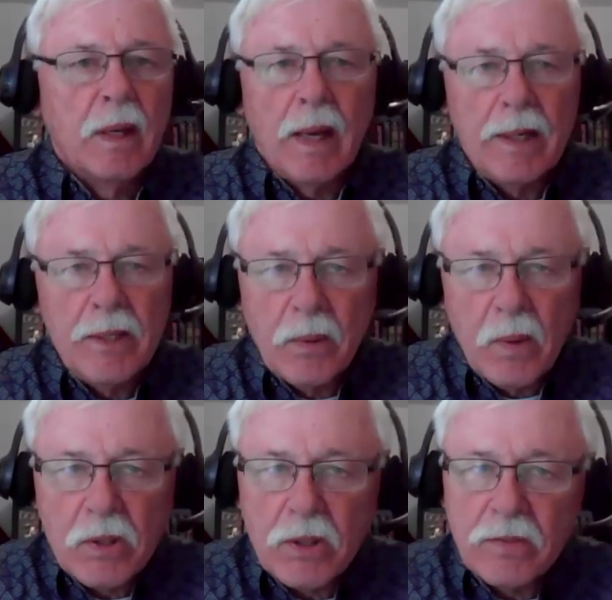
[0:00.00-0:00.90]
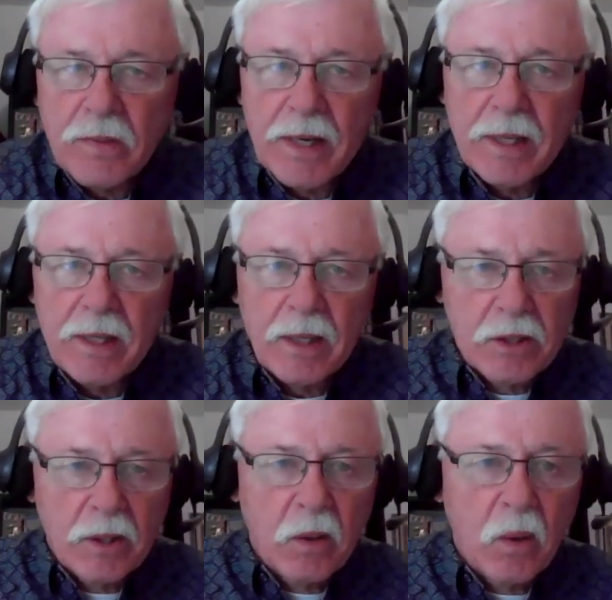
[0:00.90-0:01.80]
And you also find it
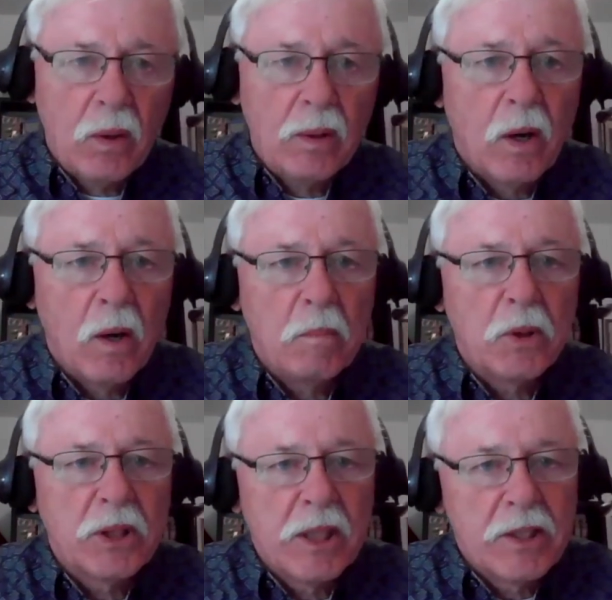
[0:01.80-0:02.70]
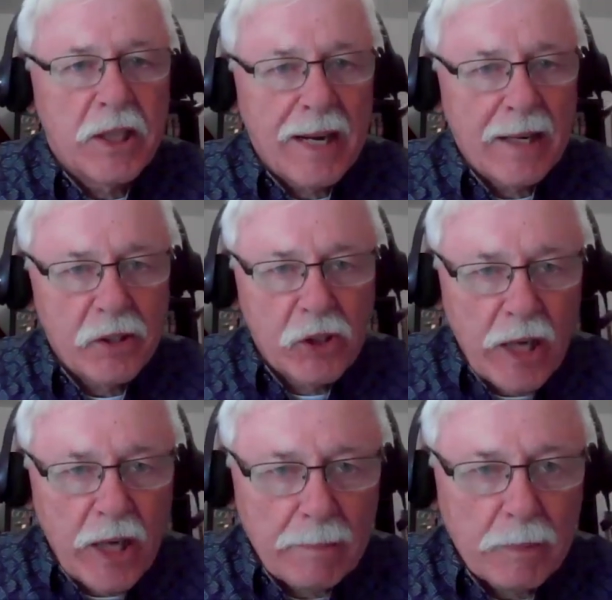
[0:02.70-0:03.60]
as almost an entire
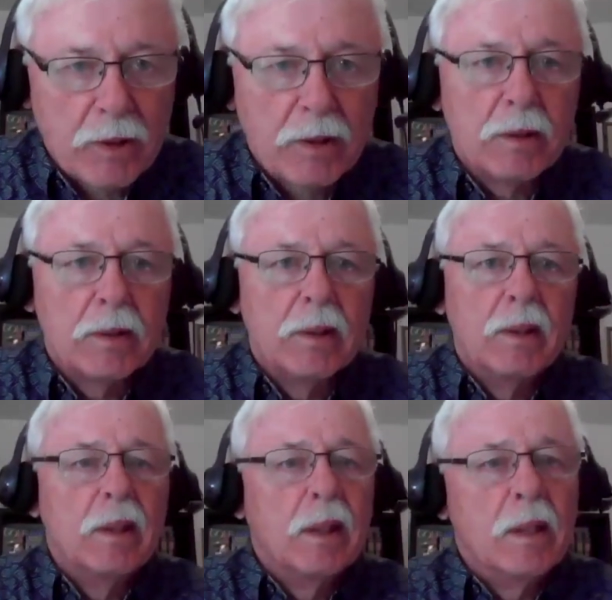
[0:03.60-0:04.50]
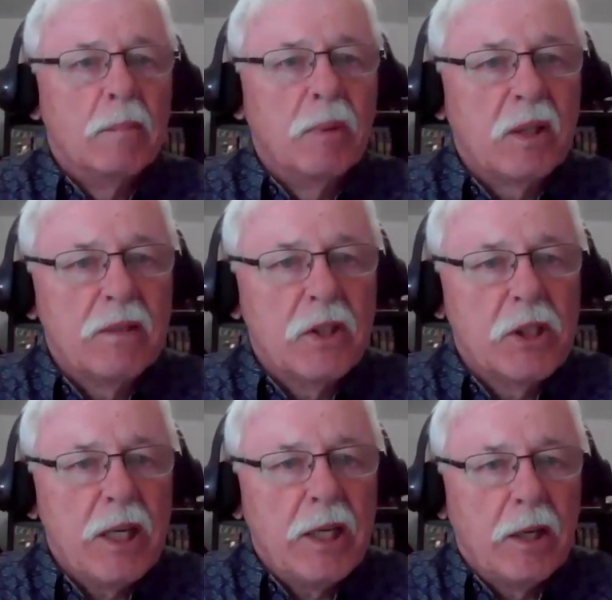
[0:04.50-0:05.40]
chapter in the book of
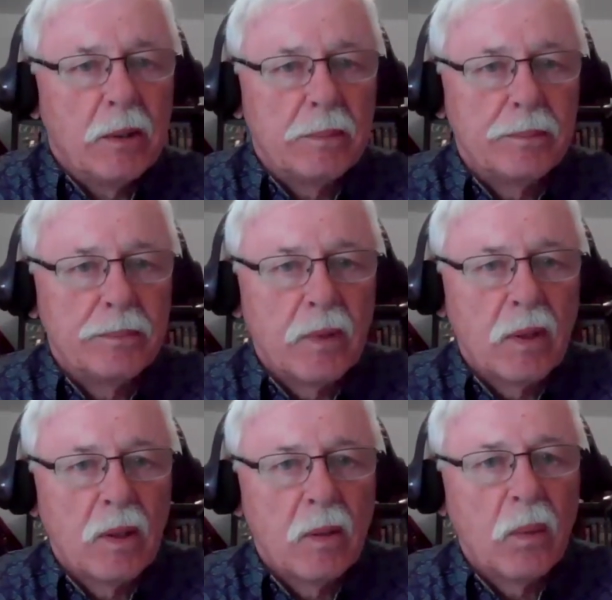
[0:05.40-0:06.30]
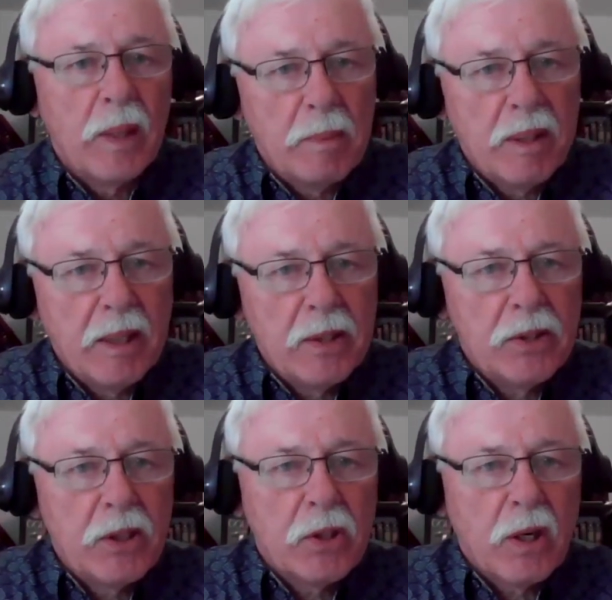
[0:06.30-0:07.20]
Ezekiel, when he
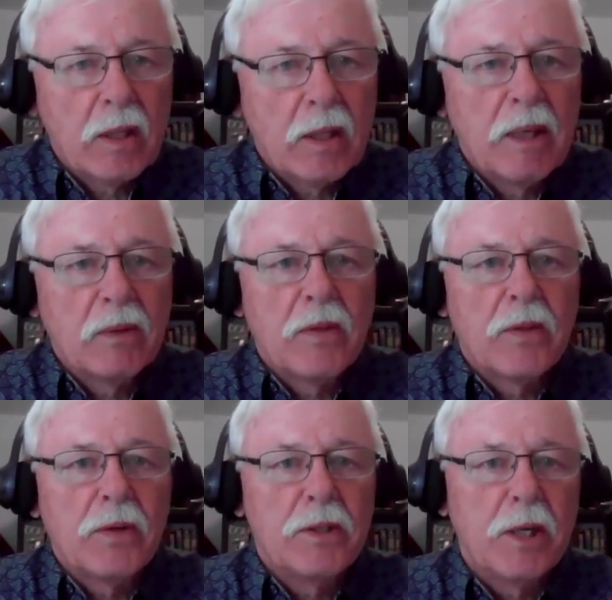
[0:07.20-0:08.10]
begins to talk about the third